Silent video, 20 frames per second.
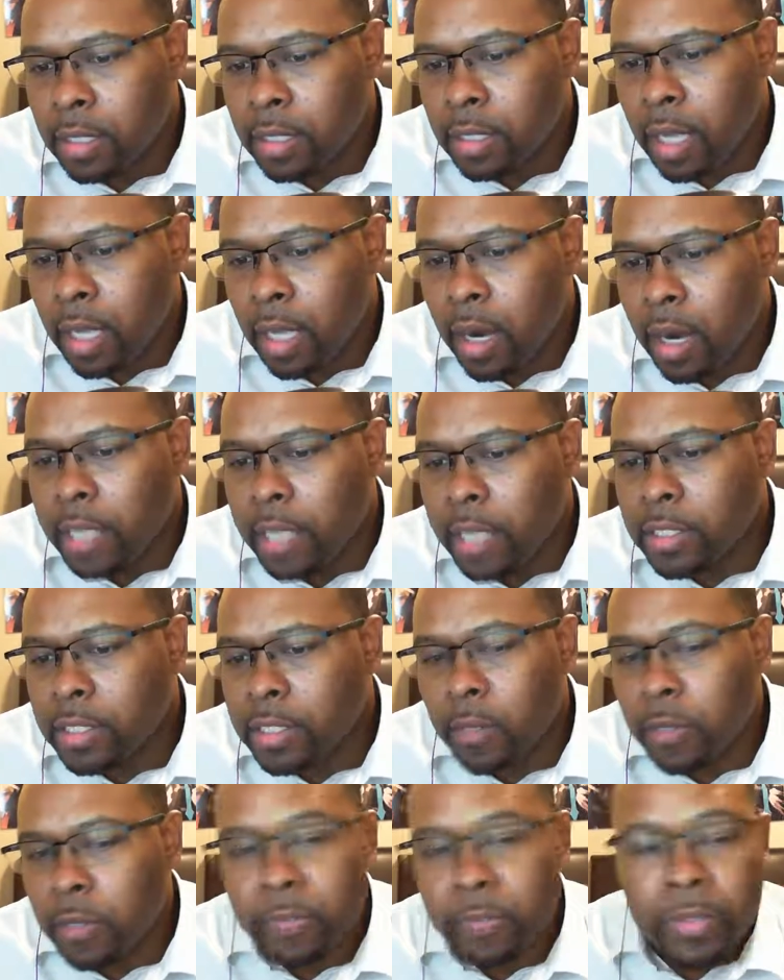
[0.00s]
all right,
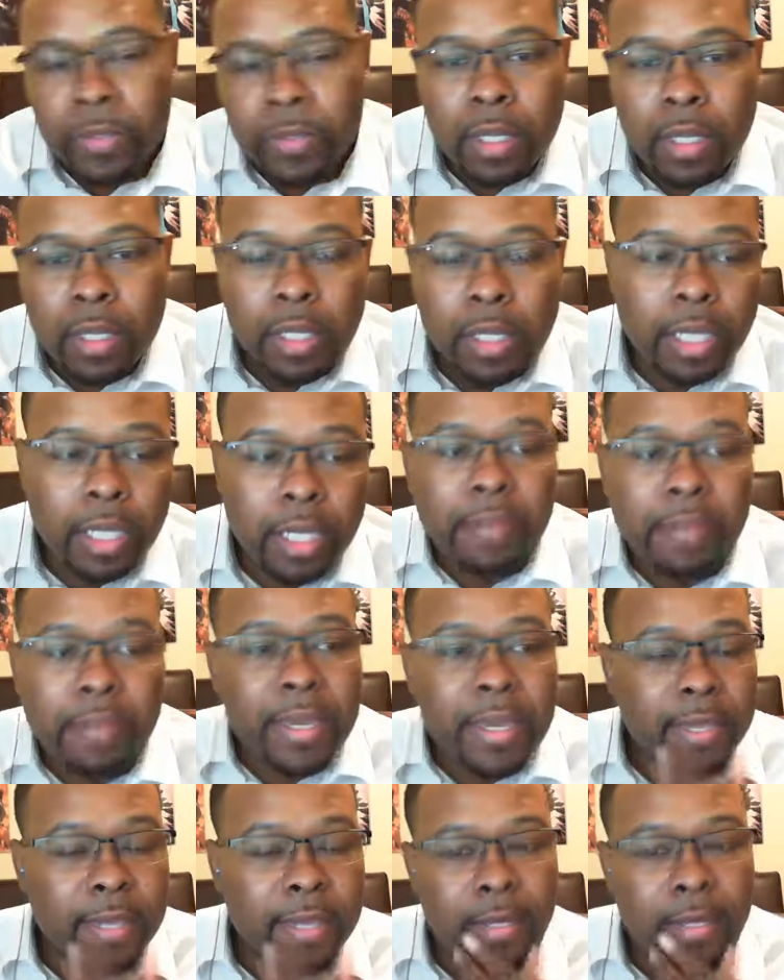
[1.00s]
so look here,
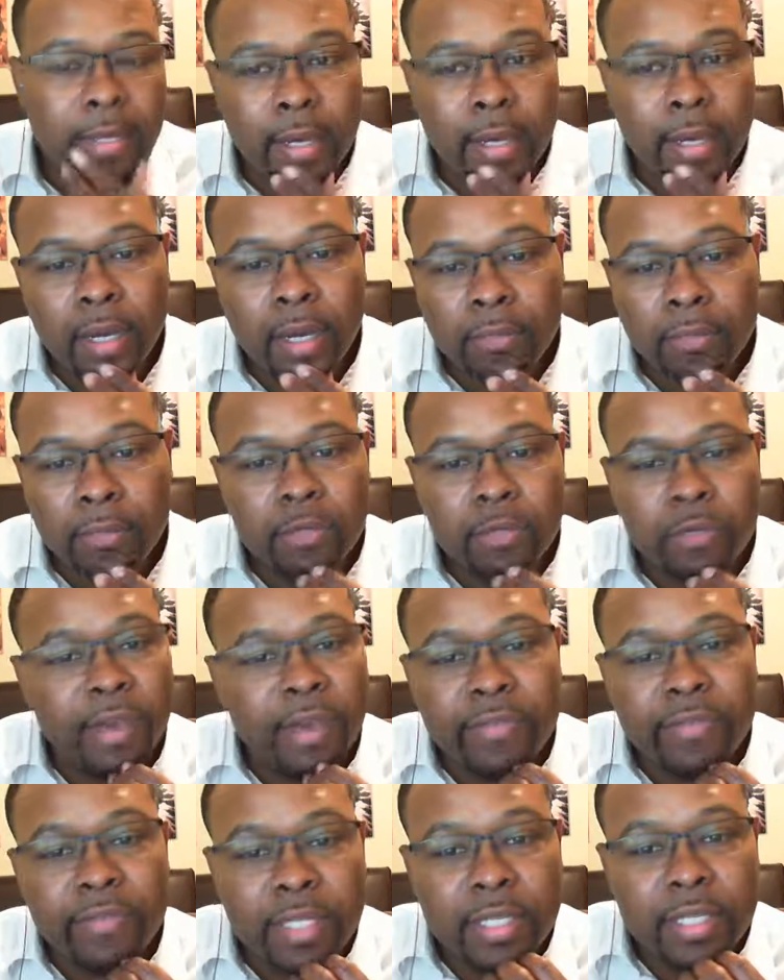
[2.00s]
man. Do you
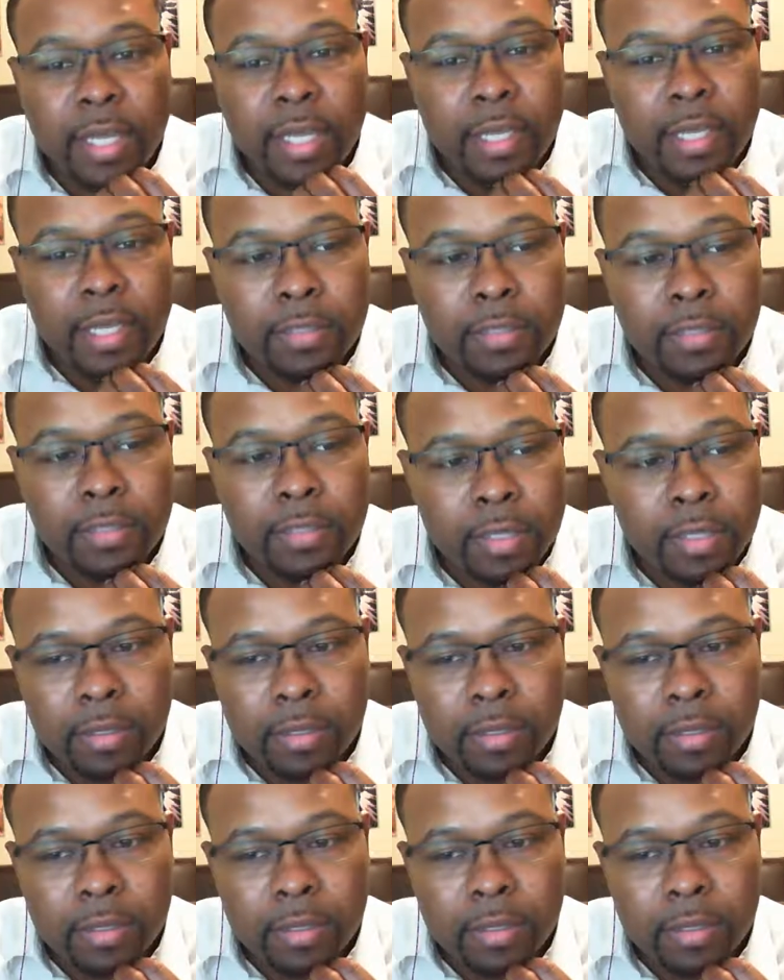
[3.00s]
have anything else, Mike?